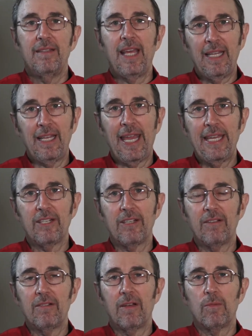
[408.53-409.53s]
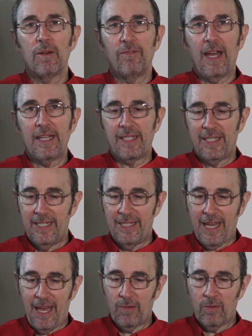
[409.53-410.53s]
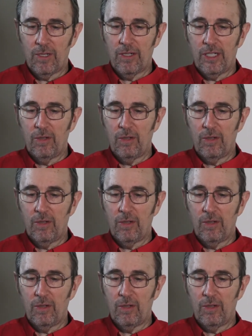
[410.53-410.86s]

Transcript: They later revised it downward